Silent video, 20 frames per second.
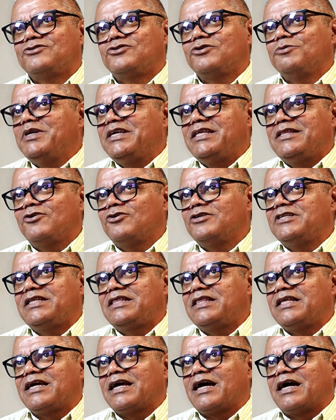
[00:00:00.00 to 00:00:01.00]
To me, the only
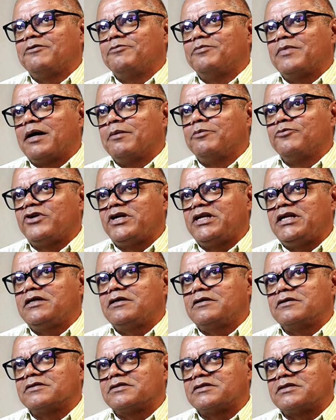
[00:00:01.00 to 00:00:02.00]
thing I'm really
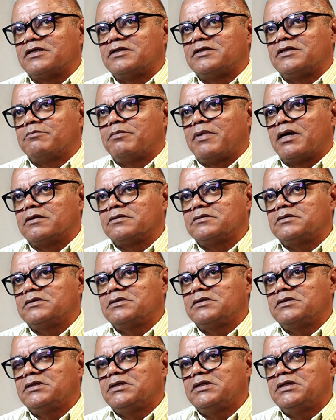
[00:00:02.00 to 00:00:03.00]
concerned about
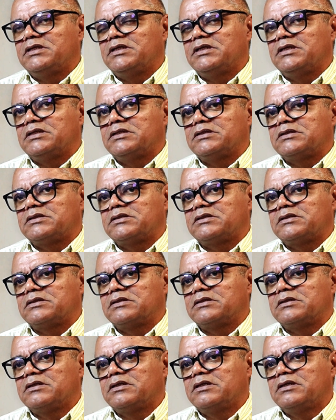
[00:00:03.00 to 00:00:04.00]

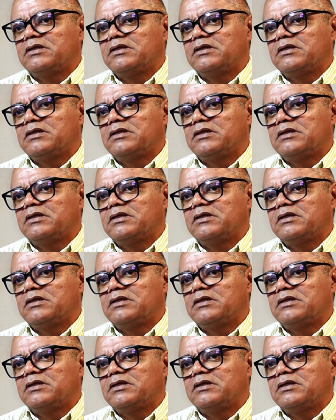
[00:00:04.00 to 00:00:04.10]
is